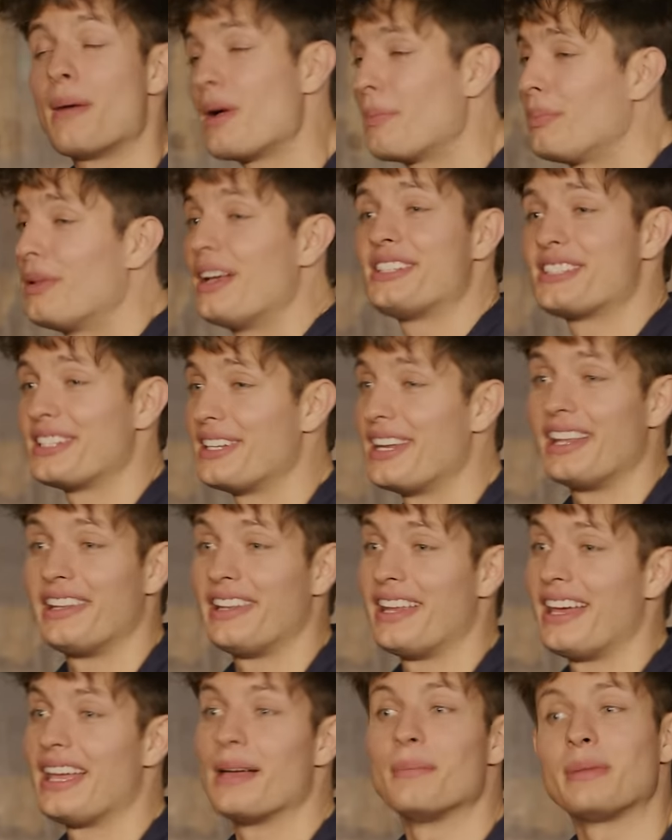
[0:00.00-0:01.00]
at my place in
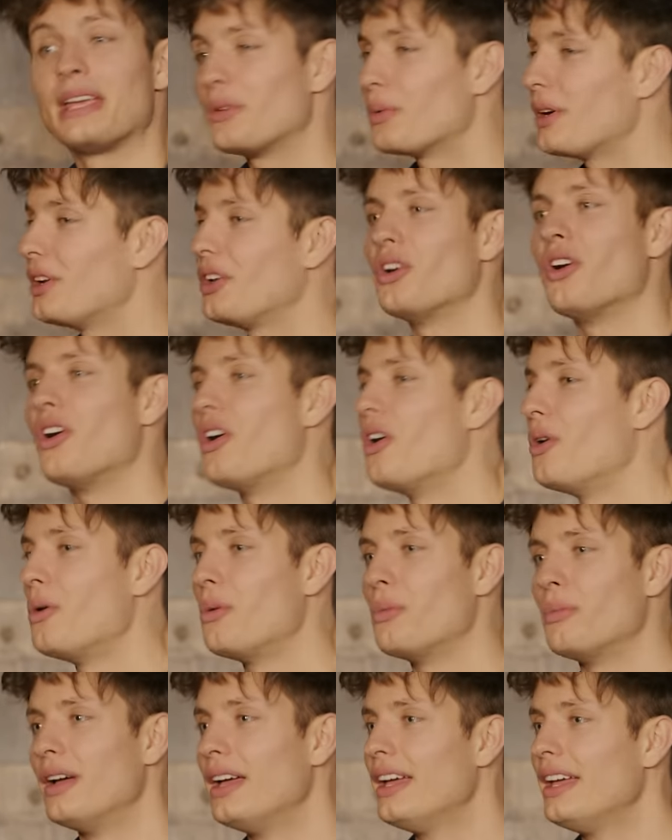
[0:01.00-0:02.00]
LA, I'm getting ready to go
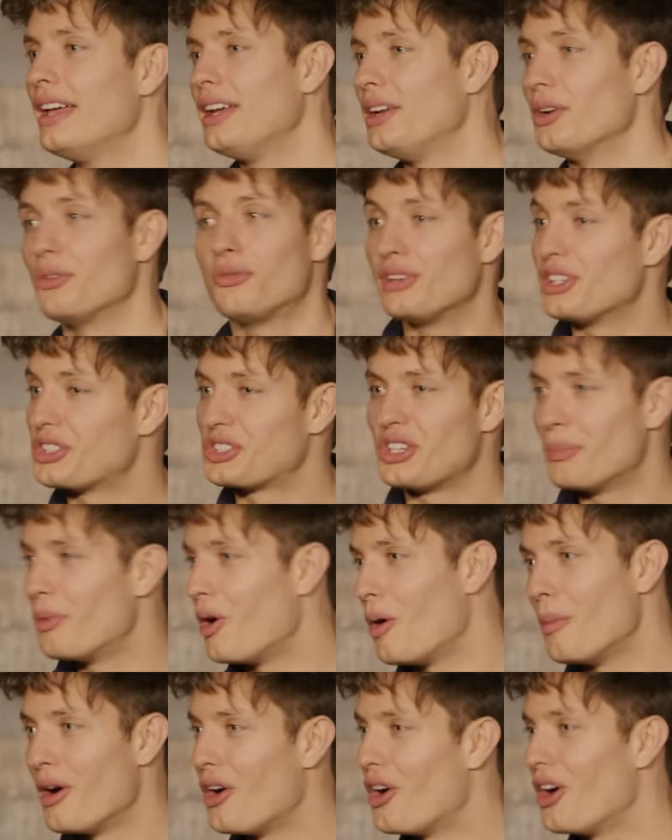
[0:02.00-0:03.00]
home, you know, finishing up
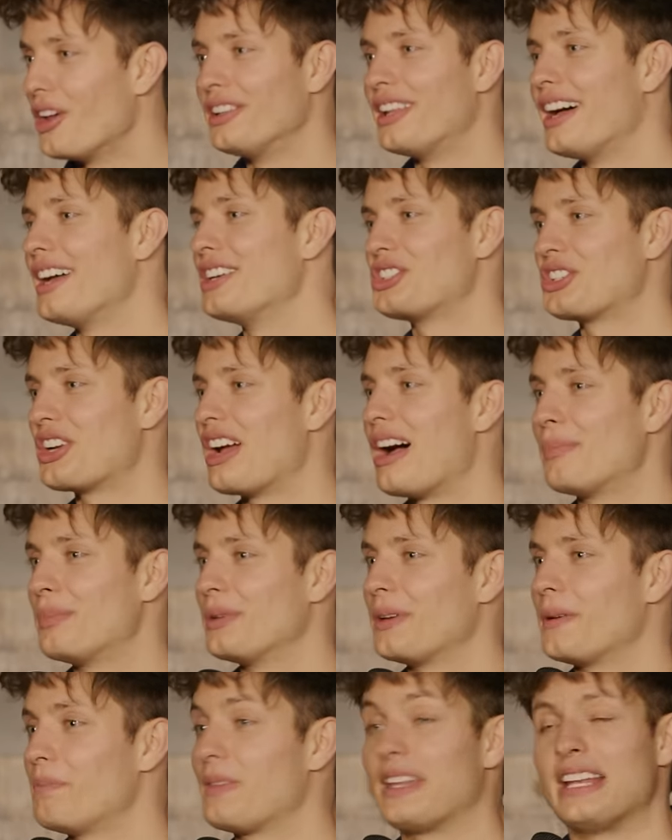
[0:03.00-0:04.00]
all my online
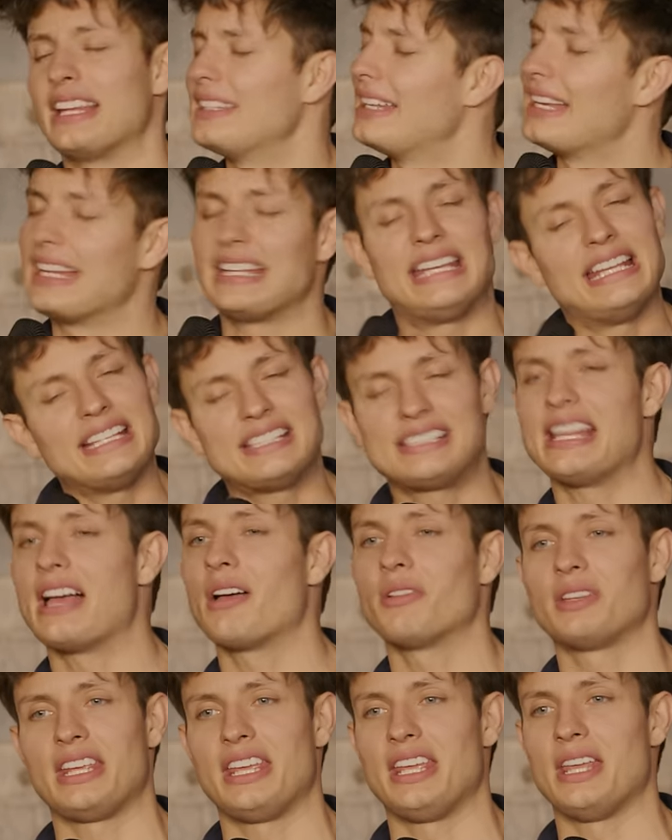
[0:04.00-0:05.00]
shopping, and it gets
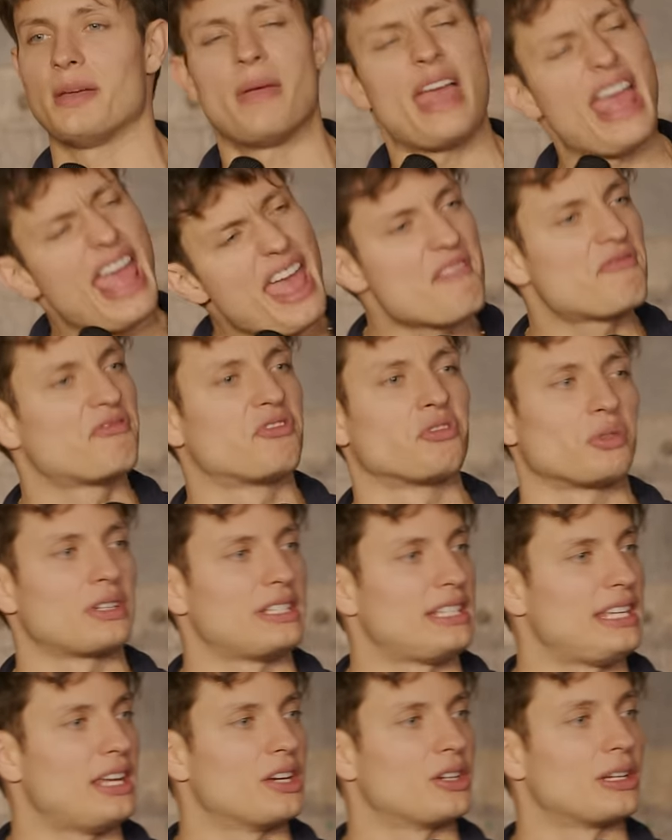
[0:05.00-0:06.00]
down to him every
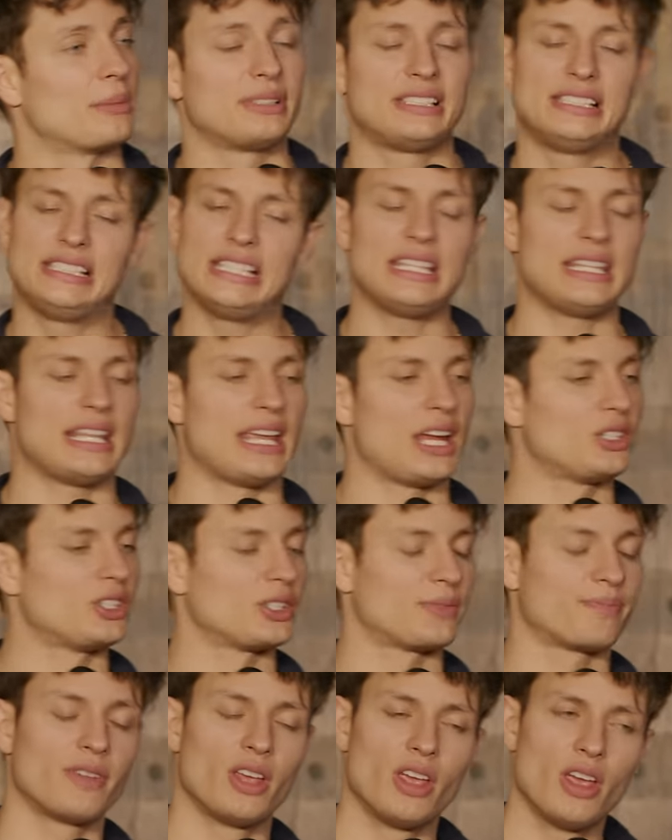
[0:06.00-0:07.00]
year. I'm sitting there
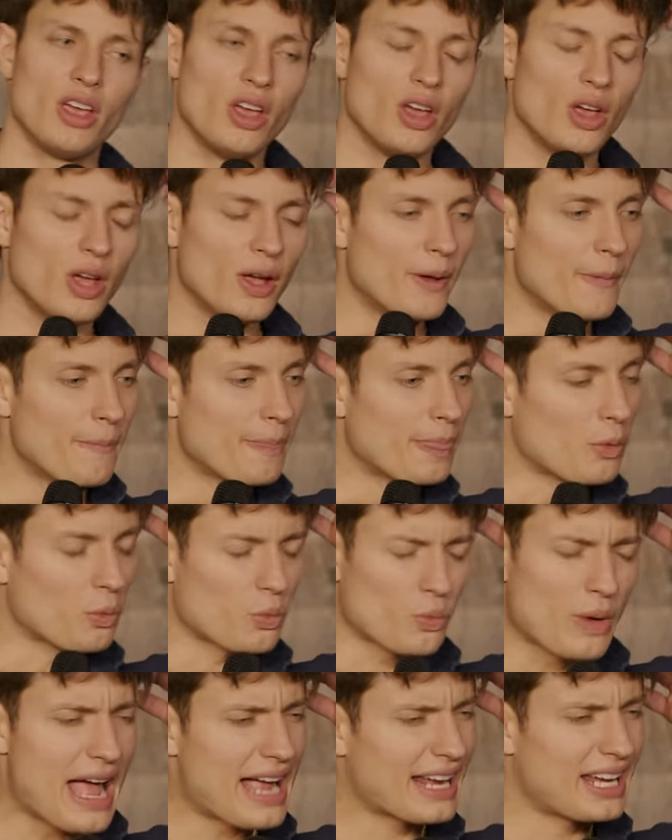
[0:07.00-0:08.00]
just
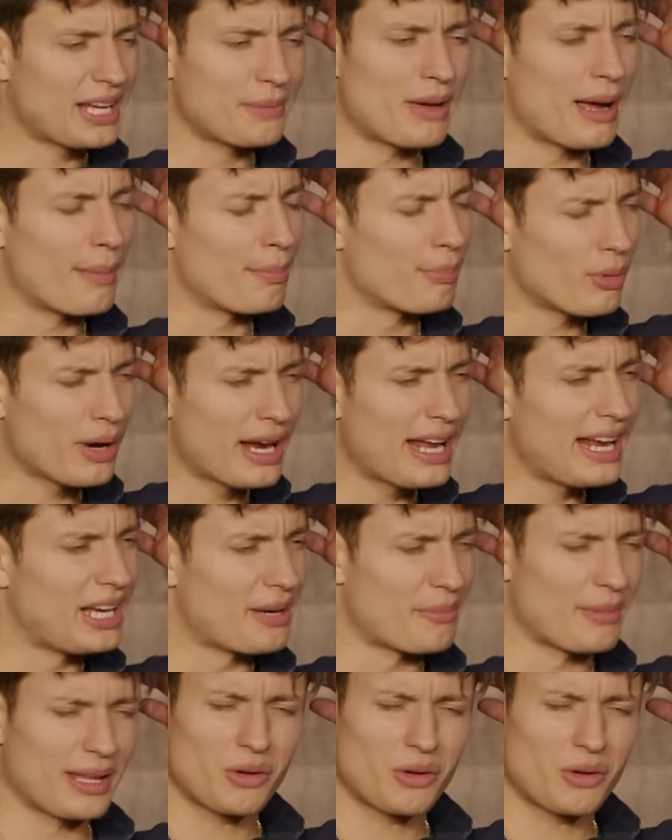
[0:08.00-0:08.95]
racking my brain. I'm